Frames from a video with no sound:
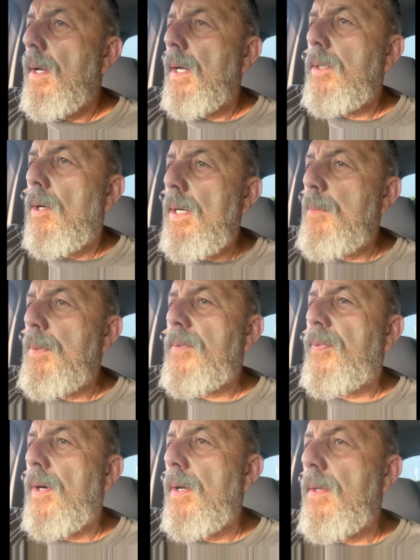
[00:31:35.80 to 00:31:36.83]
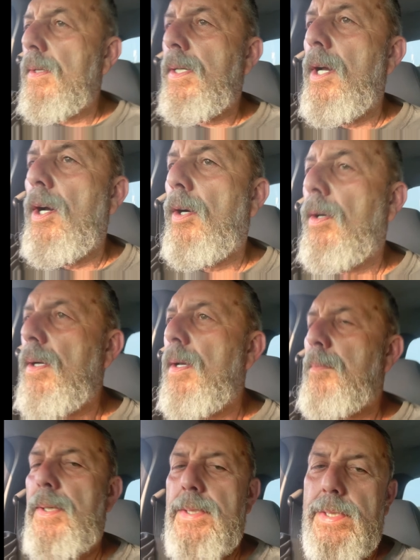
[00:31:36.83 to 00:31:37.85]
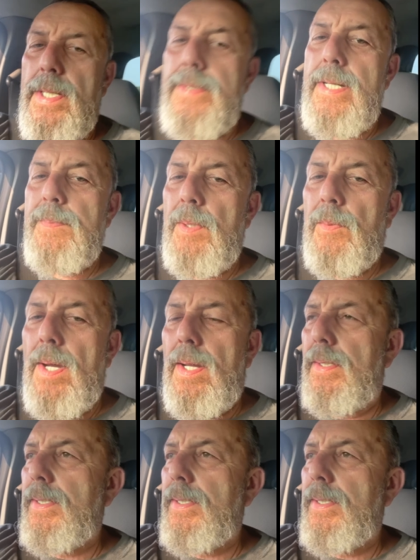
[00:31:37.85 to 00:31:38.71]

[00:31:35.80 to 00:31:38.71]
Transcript: Don't have much farther to go. It's going to take me a while to